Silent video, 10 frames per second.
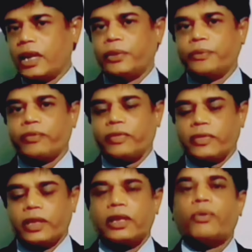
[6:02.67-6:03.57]
Now
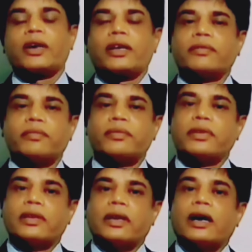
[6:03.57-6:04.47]
what are the
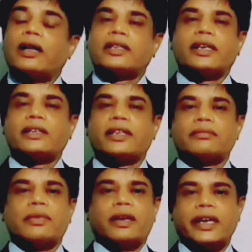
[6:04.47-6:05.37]
colors are
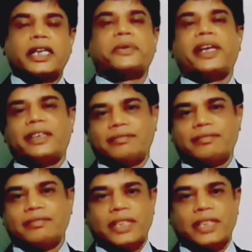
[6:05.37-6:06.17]
there? Reactive dye.